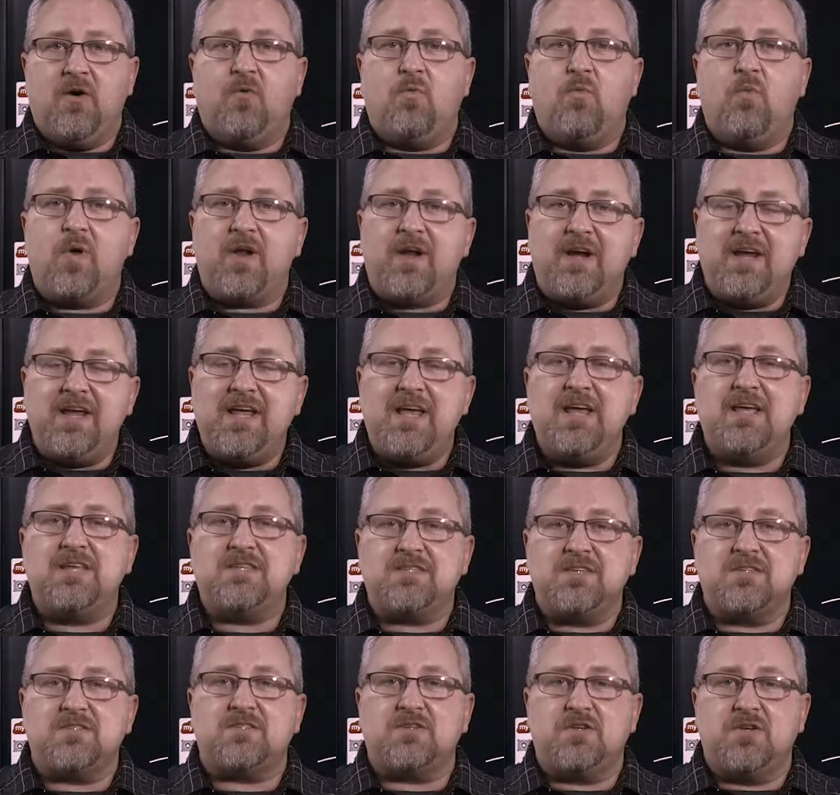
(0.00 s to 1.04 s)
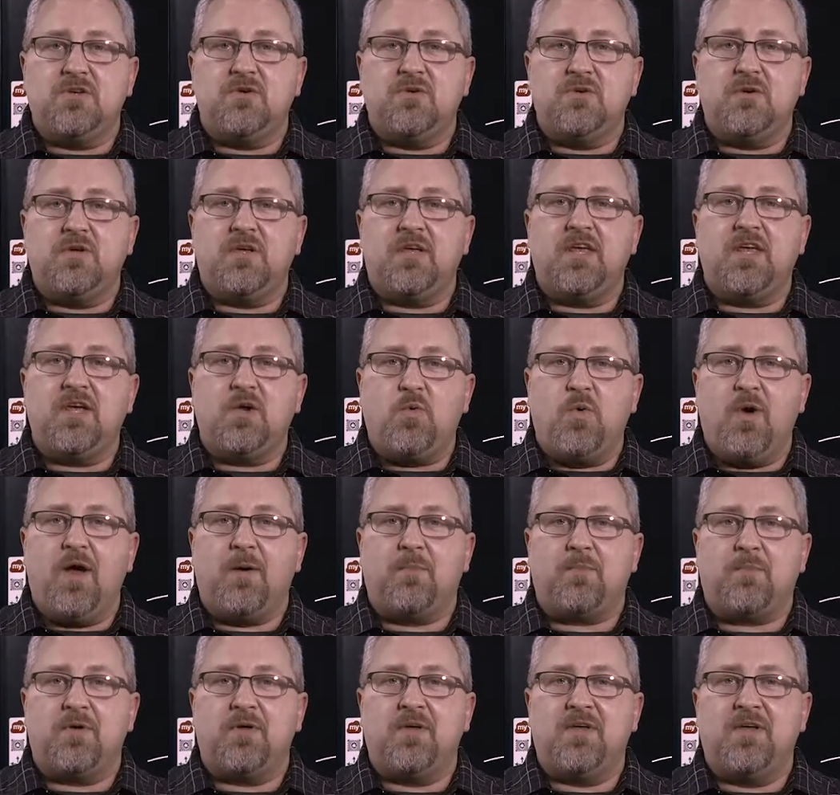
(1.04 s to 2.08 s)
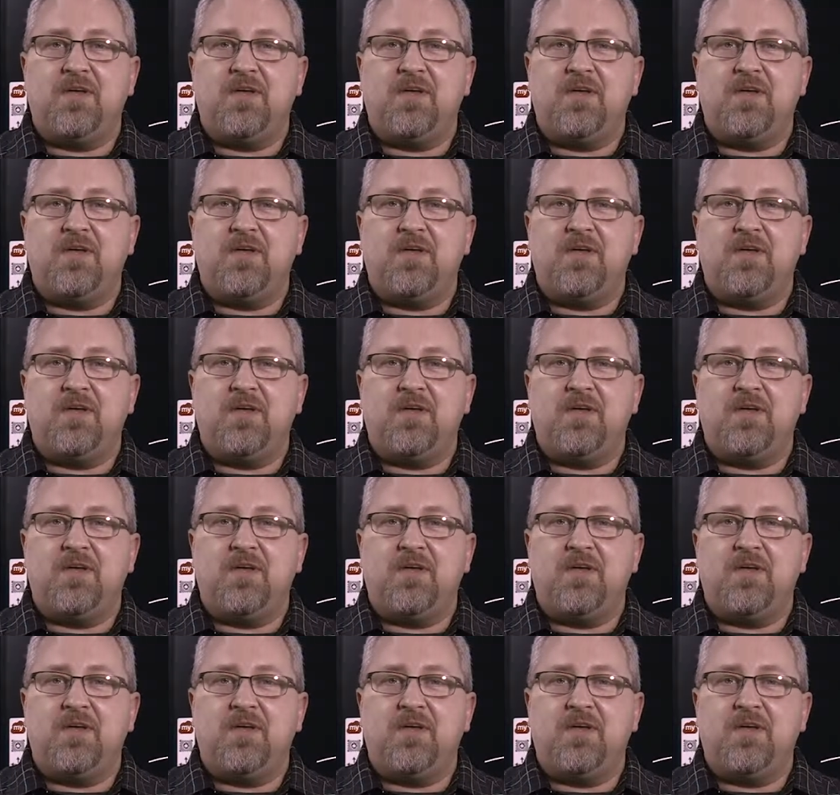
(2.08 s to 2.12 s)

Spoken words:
What it is to equip.